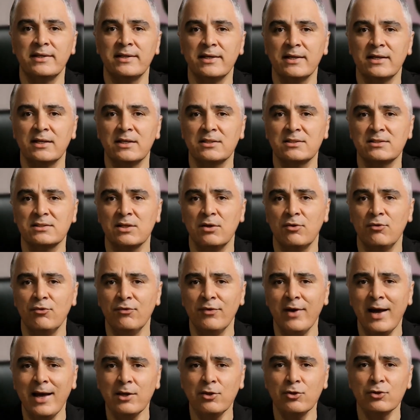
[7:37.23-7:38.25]
guess
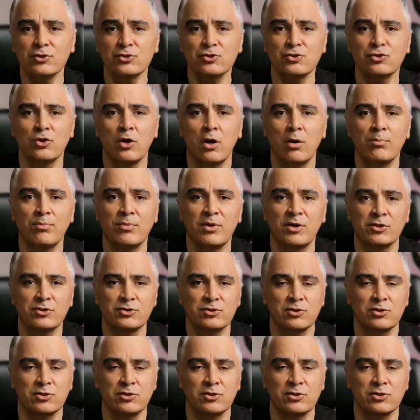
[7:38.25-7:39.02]
various numbers